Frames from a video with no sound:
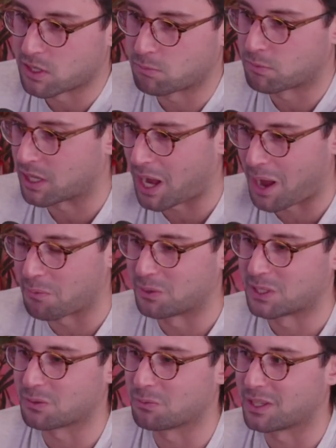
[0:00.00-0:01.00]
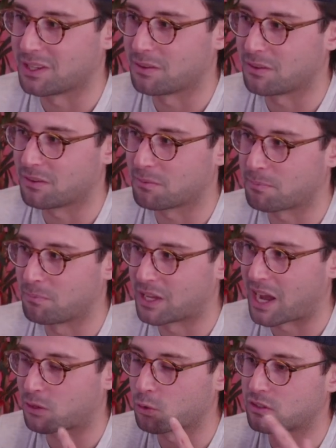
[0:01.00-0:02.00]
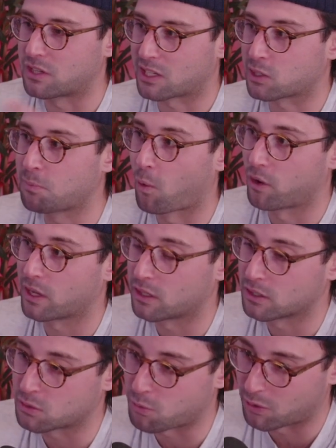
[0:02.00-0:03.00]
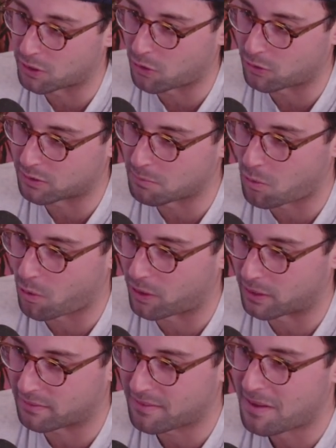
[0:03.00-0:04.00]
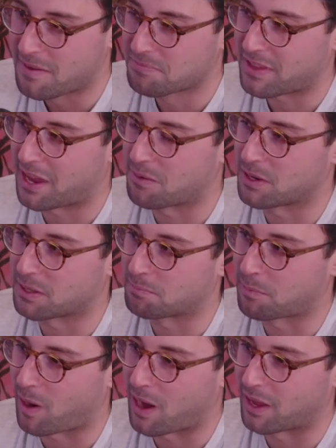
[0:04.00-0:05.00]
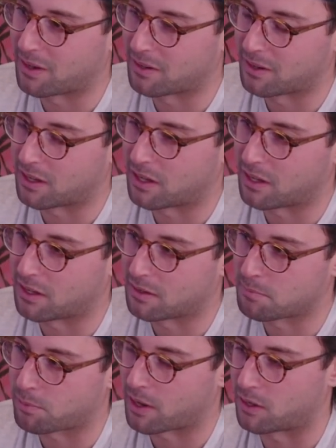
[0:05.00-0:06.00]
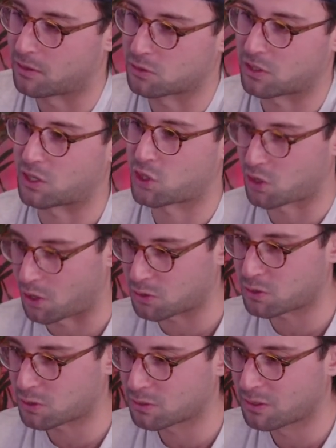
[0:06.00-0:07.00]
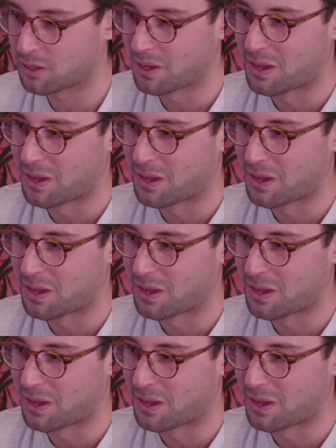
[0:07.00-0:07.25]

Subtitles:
And we got to a Dick's Sporting Goods really early in the morning, and we bought Predators like shirts.